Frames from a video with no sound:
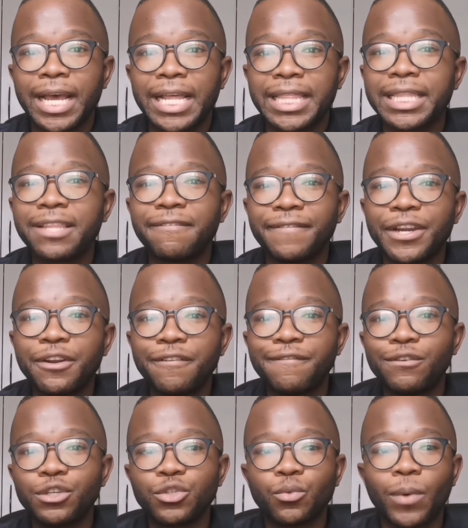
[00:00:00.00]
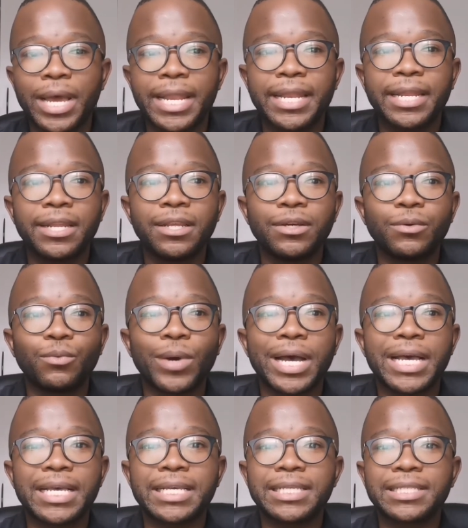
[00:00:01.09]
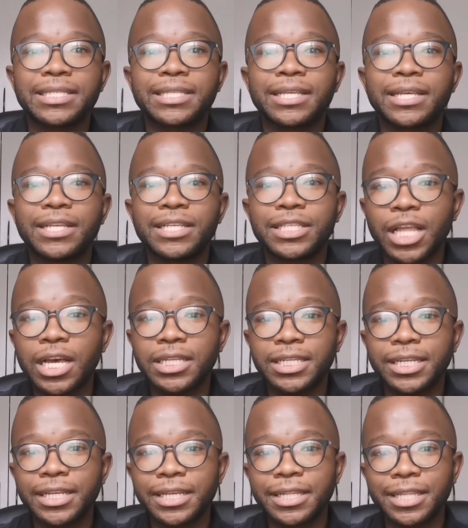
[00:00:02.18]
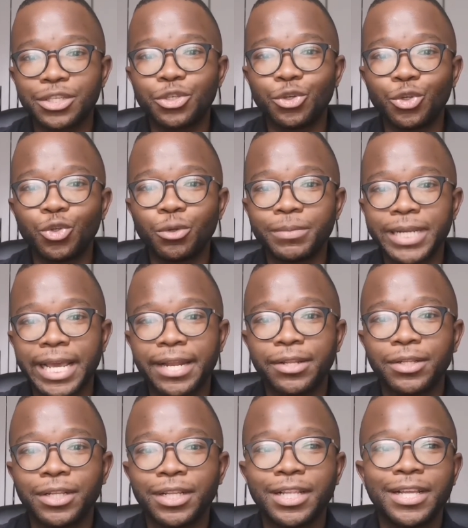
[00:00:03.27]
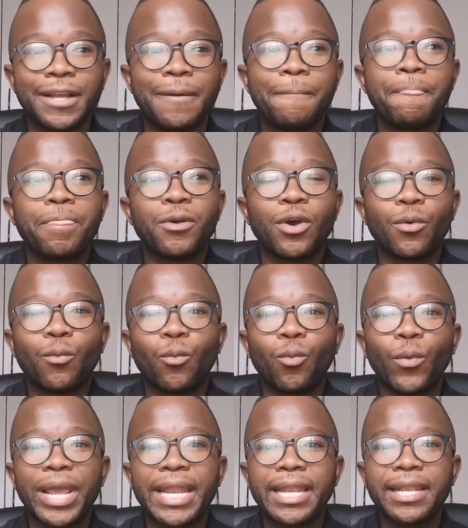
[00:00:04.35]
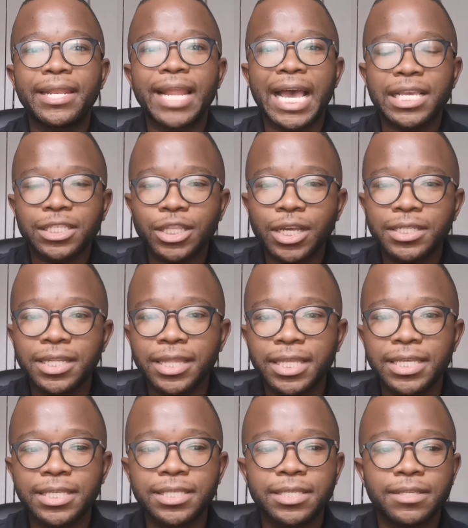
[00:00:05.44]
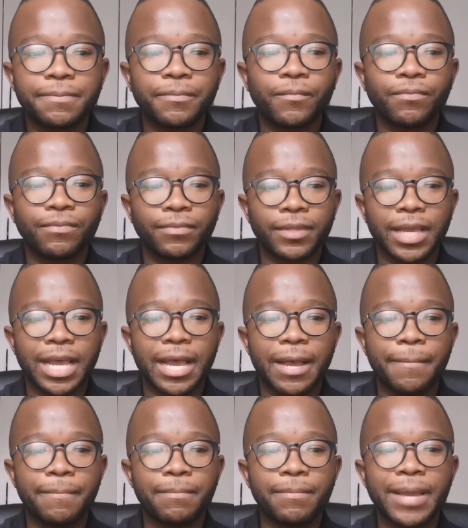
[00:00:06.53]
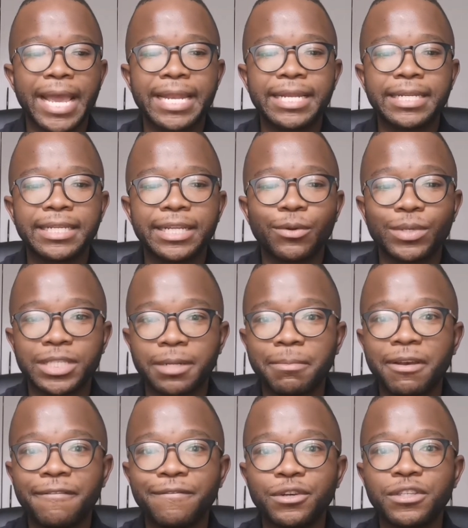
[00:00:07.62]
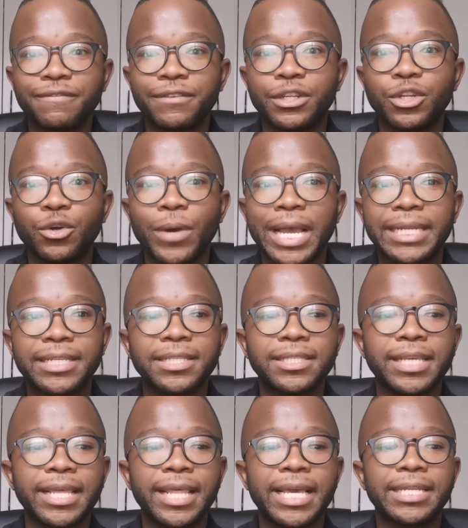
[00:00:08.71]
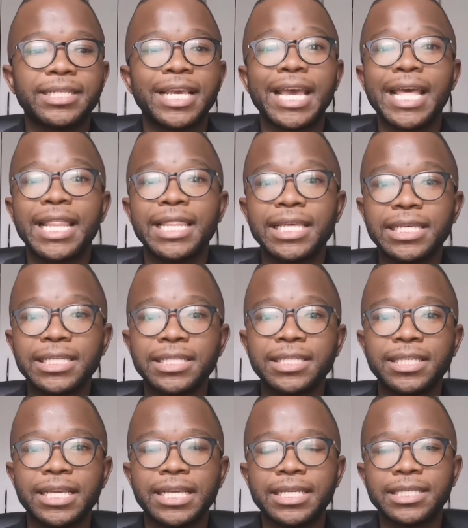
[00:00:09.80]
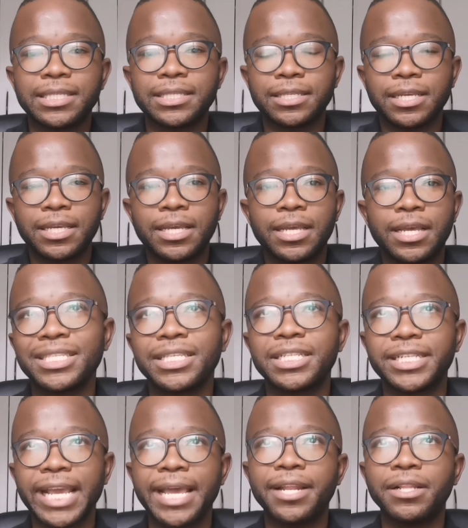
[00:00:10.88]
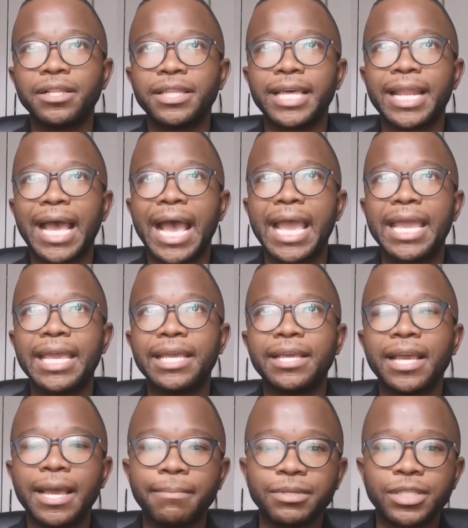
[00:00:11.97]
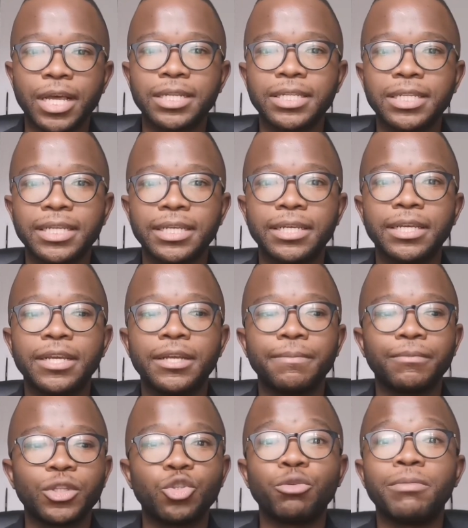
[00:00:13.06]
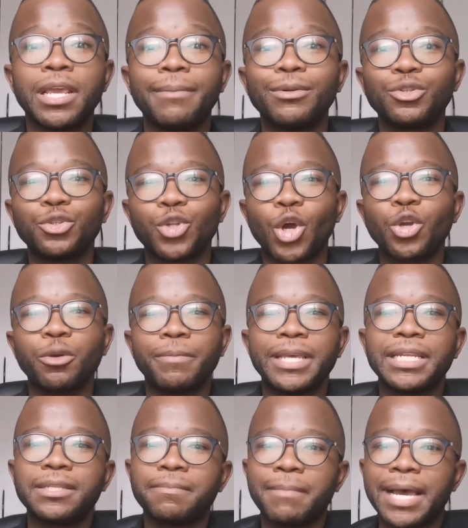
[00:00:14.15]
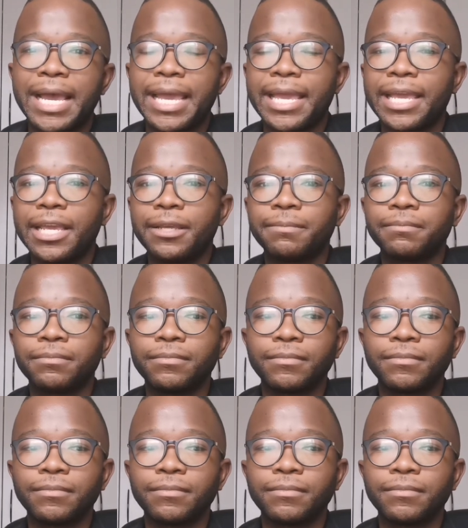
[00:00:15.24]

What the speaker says: I think the very first one was starting this YouTube channel. When I started this, and it was in my first video, I did say that this is a channel that I am starting to be able to document my